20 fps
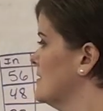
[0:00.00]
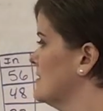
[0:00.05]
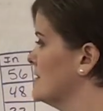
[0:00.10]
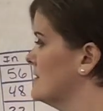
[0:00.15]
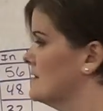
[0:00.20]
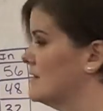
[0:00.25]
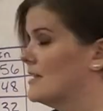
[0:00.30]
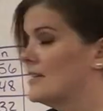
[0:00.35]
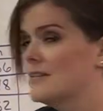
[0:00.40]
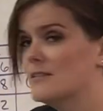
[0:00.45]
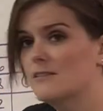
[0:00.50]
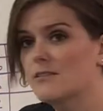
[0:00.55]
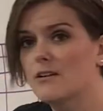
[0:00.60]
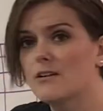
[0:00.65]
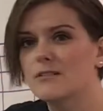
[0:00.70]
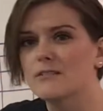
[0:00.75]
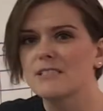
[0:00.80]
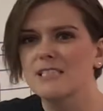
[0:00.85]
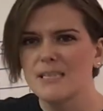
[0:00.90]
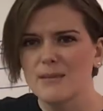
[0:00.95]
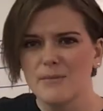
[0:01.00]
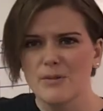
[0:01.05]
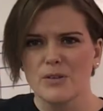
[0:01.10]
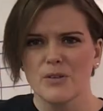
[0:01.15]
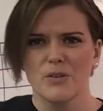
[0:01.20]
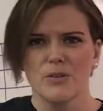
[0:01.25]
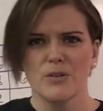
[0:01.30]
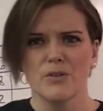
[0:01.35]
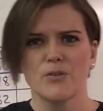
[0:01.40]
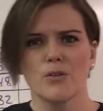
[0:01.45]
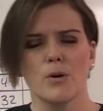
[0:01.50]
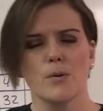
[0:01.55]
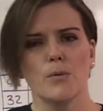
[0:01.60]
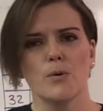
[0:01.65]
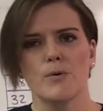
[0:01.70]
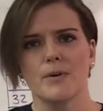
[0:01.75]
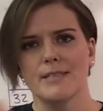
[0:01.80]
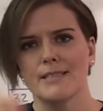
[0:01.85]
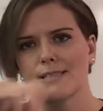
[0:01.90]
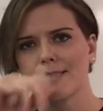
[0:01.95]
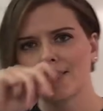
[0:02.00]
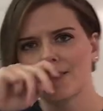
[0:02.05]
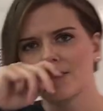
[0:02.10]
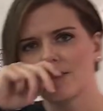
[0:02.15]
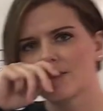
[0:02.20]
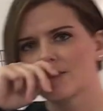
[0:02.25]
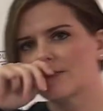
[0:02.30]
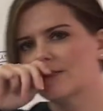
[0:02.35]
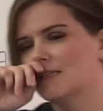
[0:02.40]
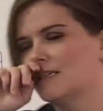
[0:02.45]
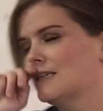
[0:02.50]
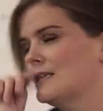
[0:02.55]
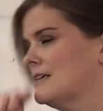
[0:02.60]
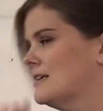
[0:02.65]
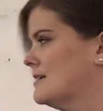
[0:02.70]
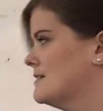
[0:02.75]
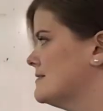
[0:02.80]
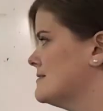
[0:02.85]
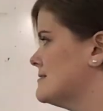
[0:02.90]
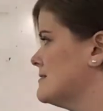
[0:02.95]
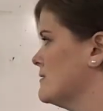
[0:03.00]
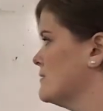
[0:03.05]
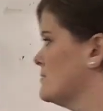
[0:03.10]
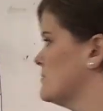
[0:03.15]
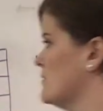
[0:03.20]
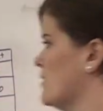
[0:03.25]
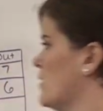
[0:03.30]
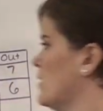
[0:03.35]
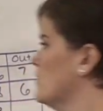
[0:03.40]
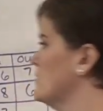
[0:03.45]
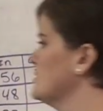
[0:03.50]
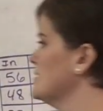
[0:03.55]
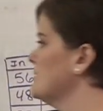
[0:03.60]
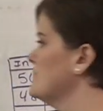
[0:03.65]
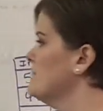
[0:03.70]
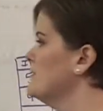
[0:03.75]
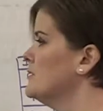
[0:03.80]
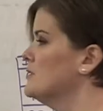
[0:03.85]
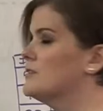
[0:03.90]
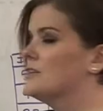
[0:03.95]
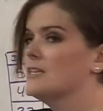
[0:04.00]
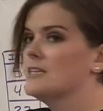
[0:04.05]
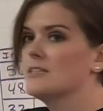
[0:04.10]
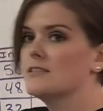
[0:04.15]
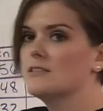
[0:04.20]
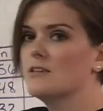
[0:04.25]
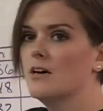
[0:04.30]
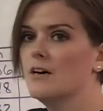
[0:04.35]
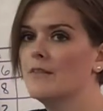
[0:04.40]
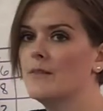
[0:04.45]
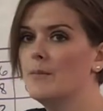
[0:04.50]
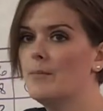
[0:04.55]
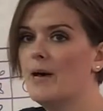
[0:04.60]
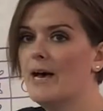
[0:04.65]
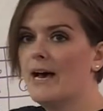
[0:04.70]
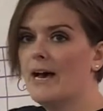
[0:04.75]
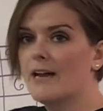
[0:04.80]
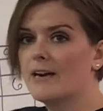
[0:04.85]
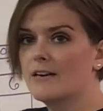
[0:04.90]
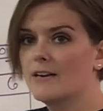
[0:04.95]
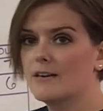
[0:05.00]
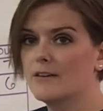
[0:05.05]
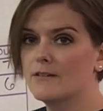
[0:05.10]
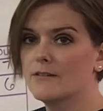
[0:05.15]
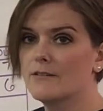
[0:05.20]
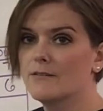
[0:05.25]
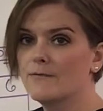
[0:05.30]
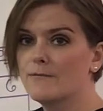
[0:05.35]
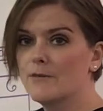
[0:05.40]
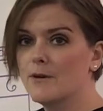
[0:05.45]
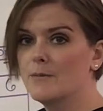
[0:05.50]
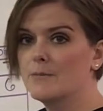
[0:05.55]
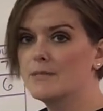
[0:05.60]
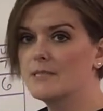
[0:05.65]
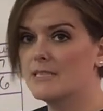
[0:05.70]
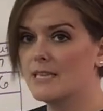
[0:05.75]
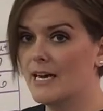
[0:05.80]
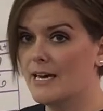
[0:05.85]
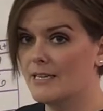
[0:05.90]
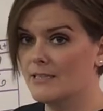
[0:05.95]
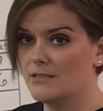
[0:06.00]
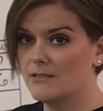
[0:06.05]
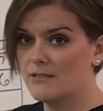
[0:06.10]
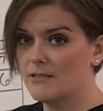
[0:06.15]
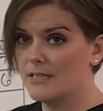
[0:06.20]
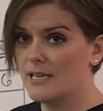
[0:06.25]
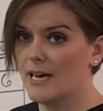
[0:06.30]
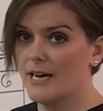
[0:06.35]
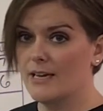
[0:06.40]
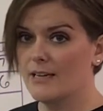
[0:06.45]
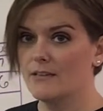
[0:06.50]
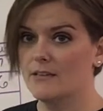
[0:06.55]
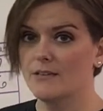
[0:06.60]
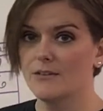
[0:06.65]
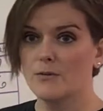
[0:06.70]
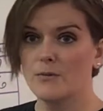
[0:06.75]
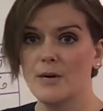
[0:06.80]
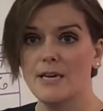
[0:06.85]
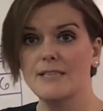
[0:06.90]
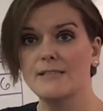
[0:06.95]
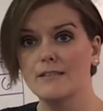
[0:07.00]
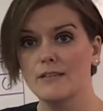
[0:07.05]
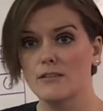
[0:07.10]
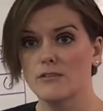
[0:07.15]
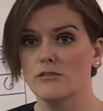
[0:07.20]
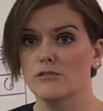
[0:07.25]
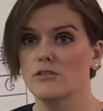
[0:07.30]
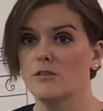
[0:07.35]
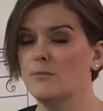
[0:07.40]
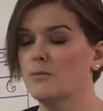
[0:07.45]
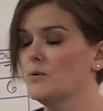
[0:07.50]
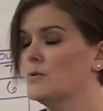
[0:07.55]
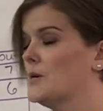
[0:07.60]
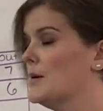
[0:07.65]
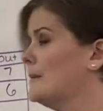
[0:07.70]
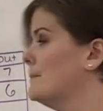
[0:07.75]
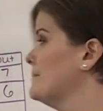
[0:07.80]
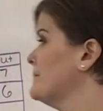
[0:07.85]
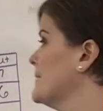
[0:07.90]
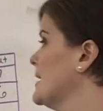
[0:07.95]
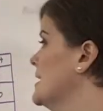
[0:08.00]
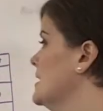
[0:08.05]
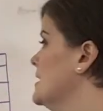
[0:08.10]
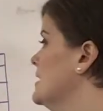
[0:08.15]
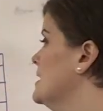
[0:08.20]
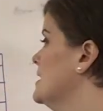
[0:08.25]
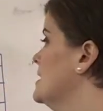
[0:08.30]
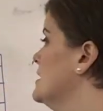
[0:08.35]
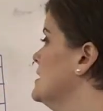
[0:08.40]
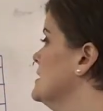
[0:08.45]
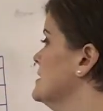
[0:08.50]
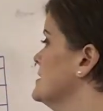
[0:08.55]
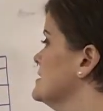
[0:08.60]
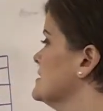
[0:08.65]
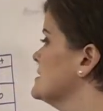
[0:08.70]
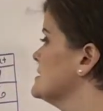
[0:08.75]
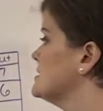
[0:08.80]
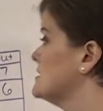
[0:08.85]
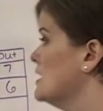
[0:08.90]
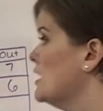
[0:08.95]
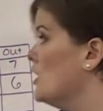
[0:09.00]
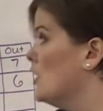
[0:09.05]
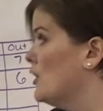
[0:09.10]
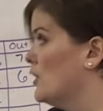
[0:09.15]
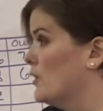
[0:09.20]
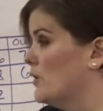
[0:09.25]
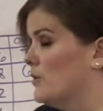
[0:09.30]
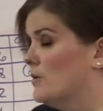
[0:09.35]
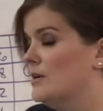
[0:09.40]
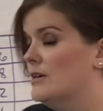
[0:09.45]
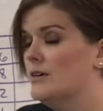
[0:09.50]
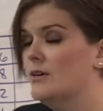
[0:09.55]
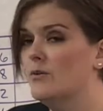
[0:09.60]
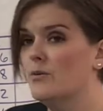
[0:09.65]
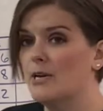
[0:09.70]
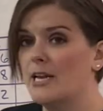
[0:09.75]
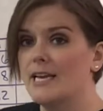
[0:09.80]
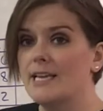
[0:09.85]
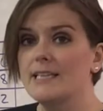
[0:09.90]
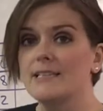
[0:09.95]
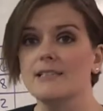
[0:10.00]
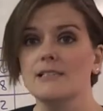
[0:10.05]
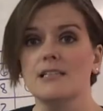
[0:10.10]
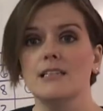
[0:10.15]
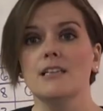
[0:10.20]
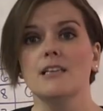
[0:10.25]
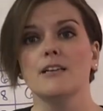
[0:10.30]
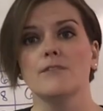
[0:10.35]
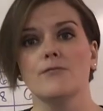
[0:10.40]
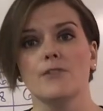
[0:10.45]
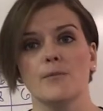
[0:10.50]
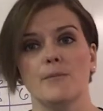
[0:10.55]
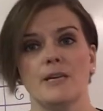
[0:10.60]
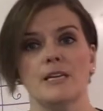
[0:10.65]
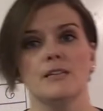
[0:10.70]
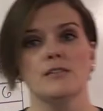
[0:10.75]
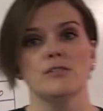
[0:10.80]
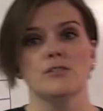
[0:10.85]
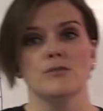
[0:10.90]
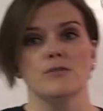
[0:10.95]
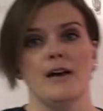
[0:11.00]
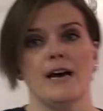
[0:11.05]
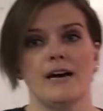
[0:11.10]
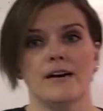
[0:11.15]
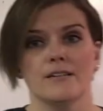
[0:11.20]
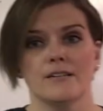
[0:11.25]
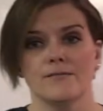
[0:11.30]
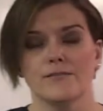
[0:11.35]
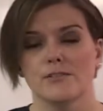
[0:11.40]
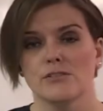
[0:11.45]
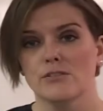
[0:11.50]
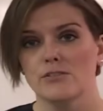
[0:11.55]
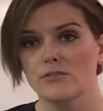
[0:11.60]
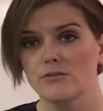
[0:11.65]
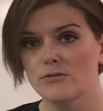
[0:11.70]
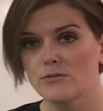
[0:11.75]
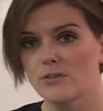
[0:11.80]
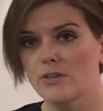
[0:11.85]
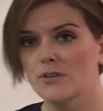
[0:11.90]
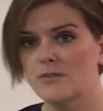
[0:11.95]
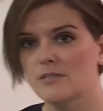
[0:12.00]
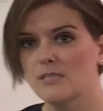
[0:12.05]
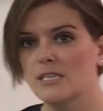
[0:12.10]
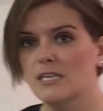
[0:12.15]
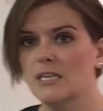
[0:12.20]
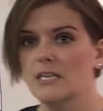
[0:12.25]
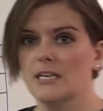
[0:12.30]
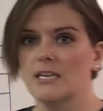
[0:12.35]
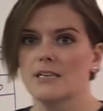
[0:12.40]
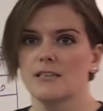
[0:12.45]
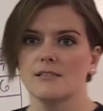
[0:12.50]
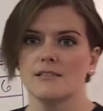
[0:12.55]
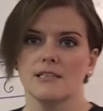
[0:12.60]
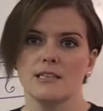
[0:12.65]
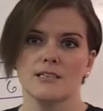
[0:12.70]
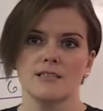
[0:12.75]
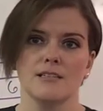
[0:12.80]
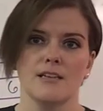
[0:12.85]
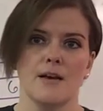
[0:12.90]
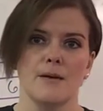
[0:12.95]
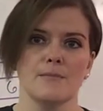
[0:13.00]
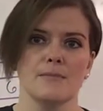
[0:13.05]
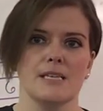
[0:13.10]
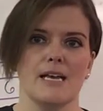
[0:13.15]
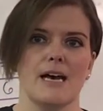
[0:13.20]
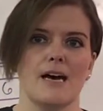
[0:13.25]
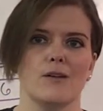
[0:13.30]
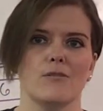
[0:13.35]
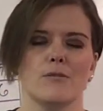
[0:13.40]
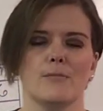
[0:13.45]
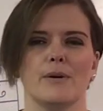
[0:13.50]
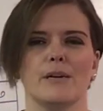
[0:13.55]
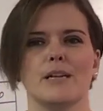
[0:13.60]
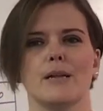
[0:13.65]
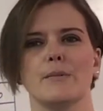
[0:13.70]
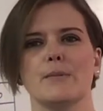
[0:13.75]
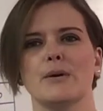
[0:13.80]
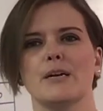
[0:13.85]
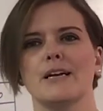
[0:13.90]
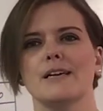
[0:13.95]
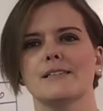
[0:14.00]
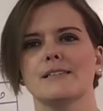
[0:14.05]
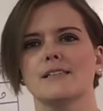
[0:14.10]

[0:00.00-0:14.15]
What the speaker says: these are typical normal ones that you'll see, so only focus on the pattern from side to side. Otherwise, they're going to trip you up. So, what I can see from in to out, if a 2 goes in and a 6 comes out, well, my number has